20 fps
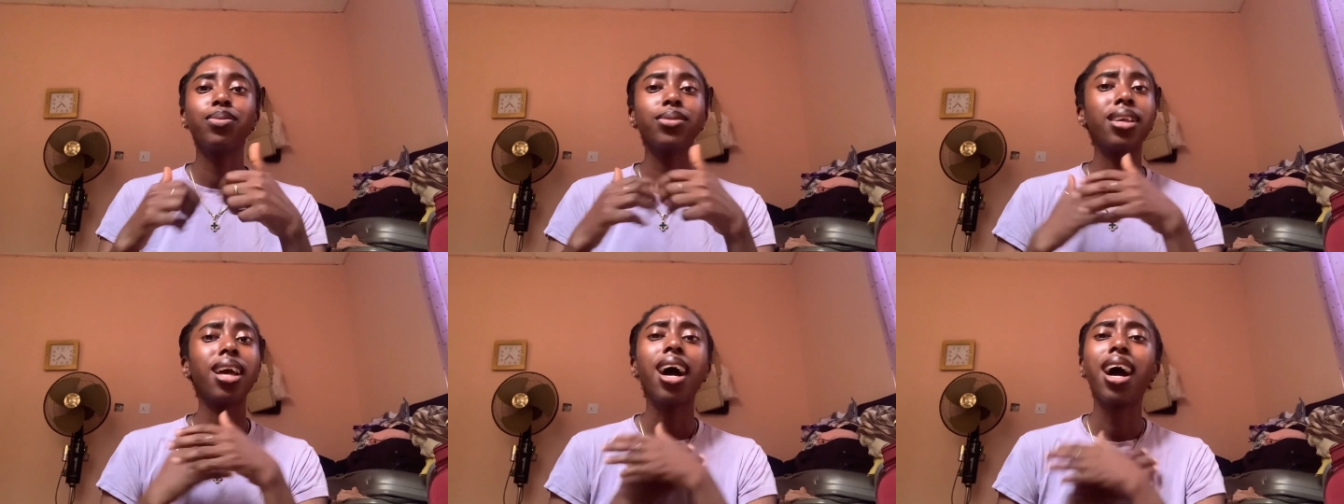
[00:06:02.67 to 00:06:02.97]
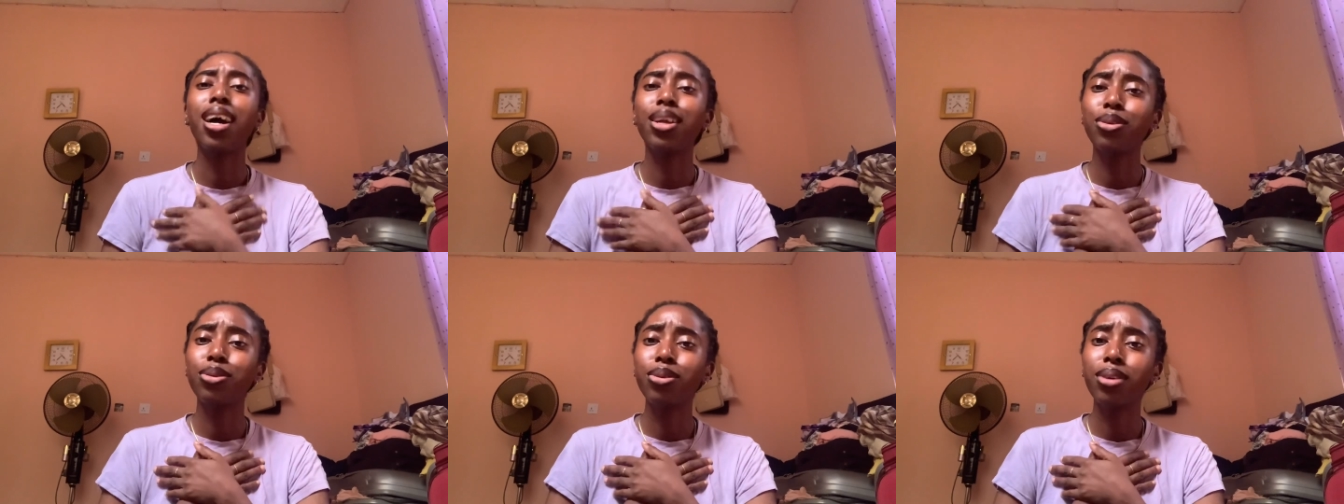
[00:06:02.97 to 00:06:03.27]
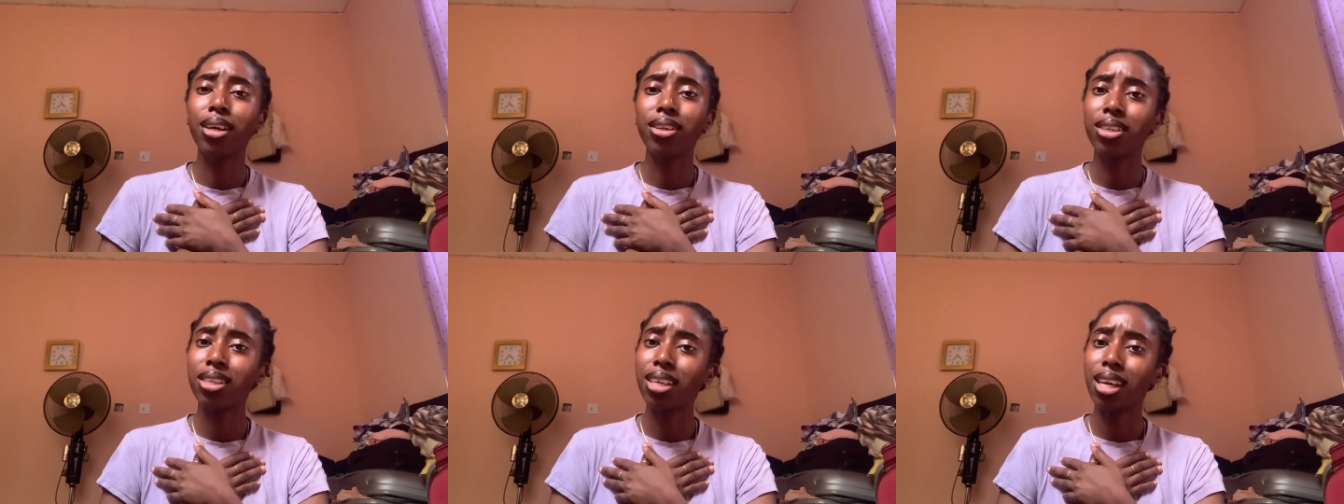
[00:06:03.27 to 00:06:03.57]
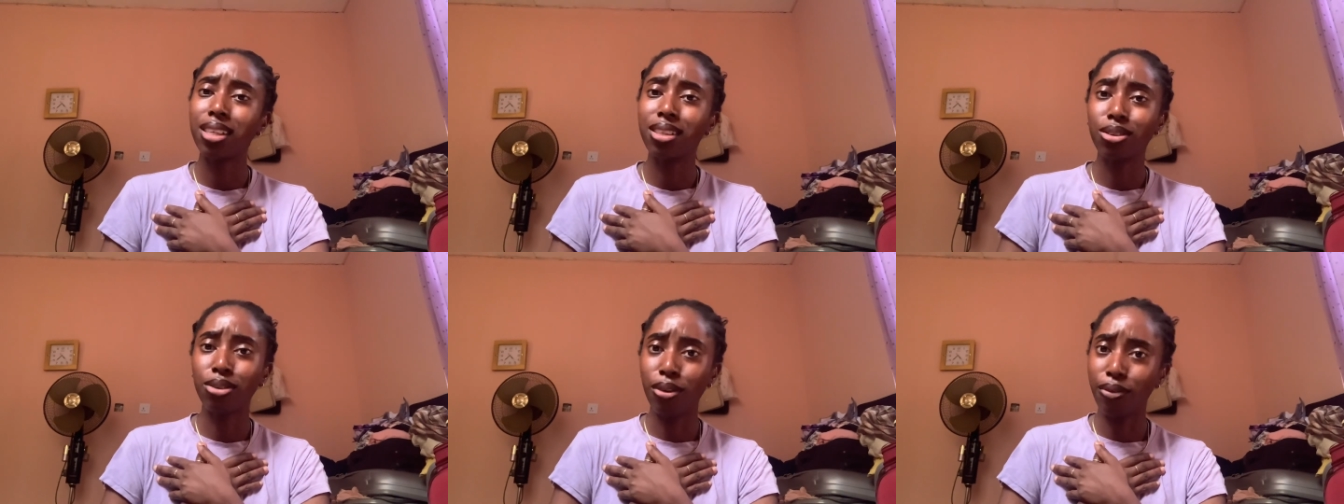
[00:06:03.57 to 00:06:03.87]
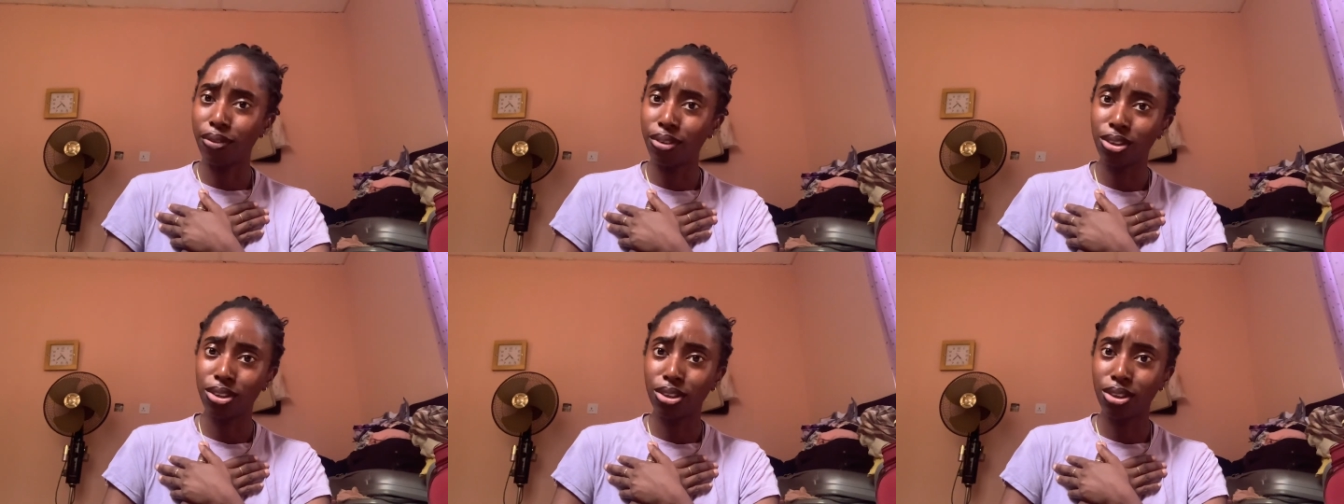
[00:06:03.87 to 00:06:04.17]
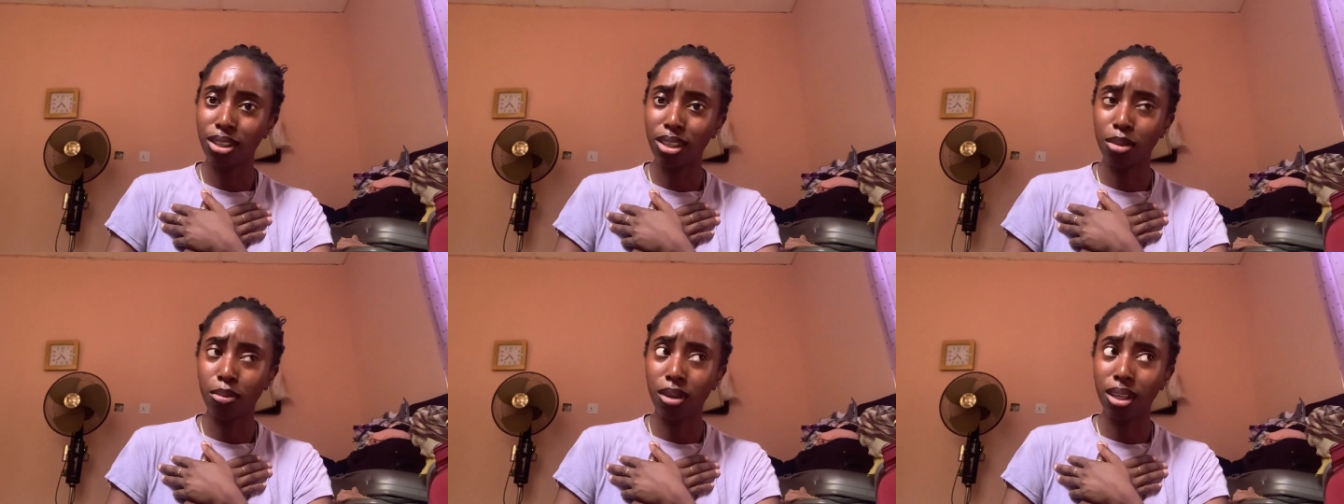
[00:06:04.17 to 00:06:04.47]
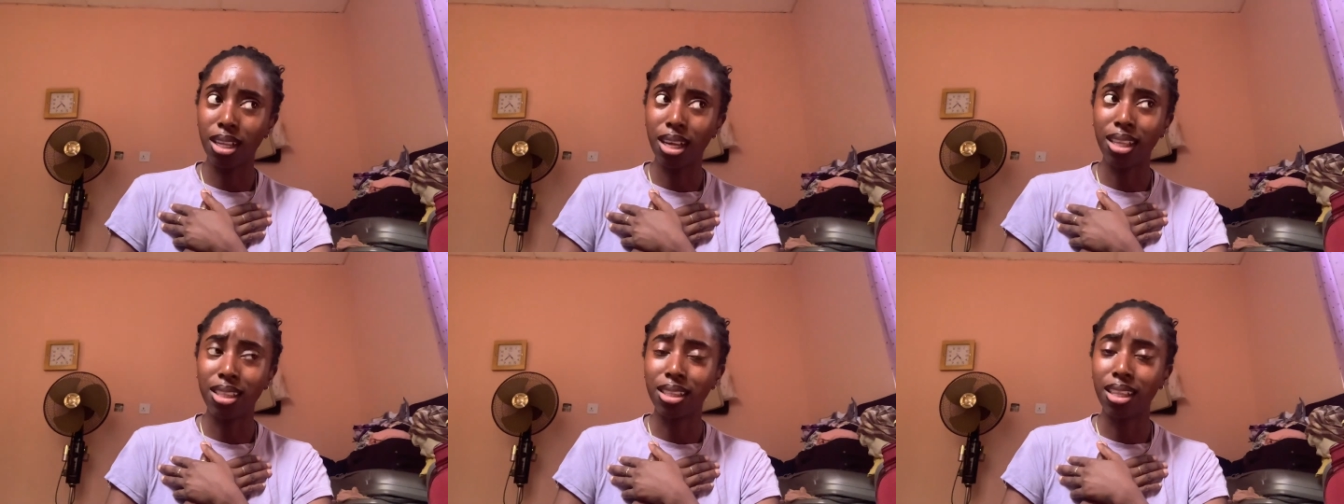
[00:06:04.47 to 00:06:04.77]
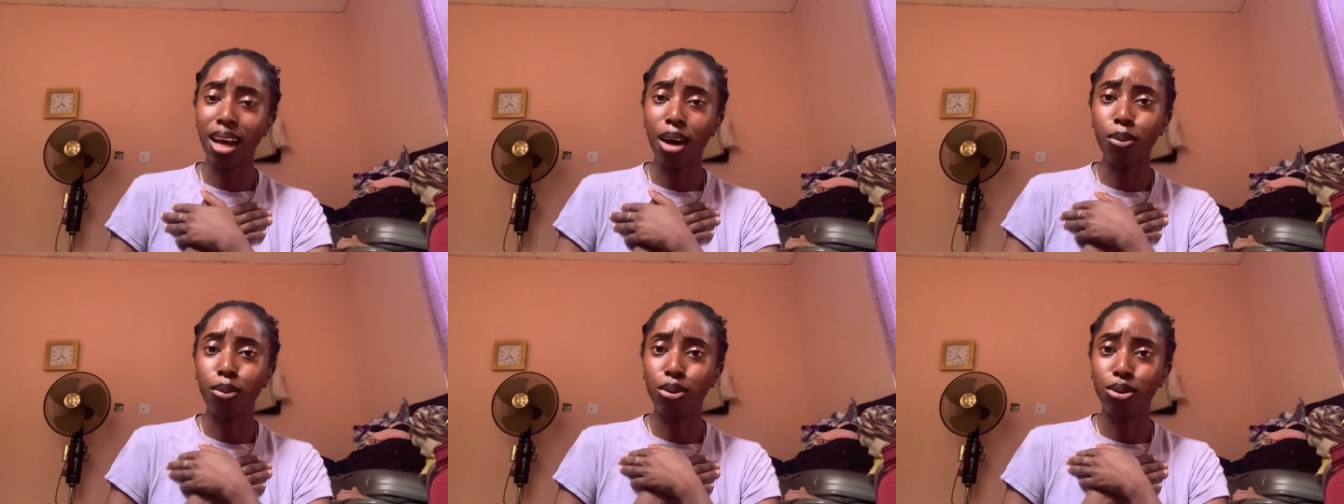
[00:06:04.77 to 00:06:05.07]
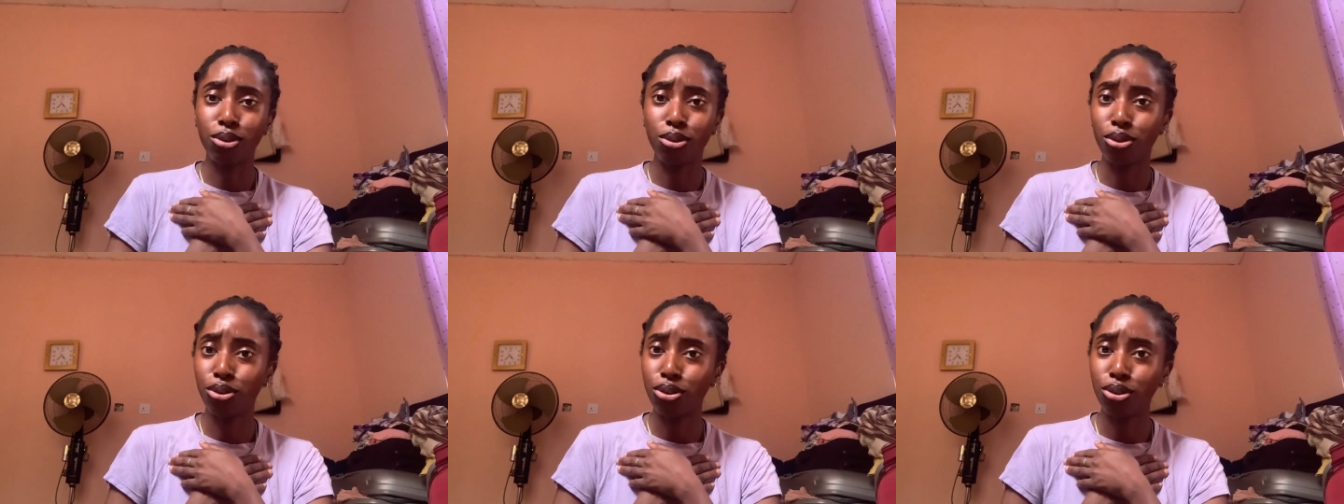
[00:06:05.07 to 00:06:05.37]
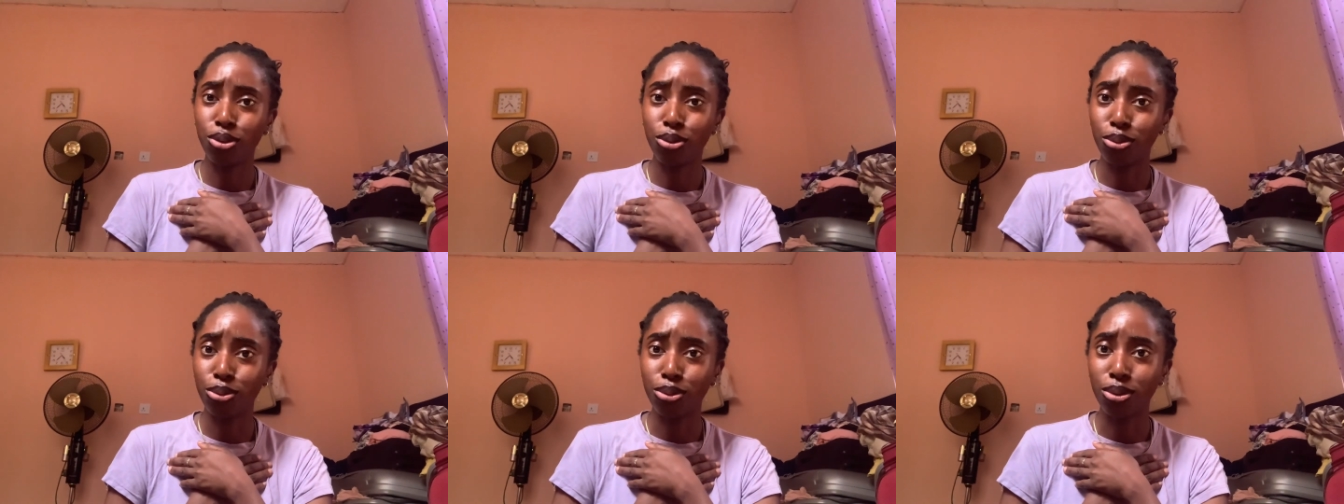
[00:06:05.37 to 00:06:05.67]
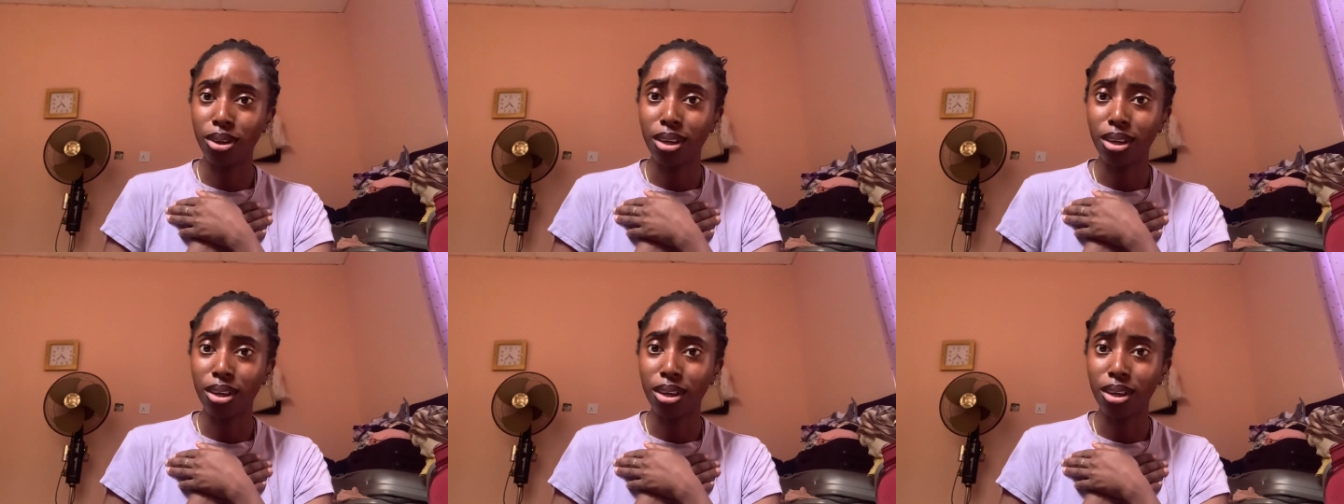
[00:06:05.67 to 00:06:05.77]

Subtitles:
I don't know, I just had this conviction in me that was not true.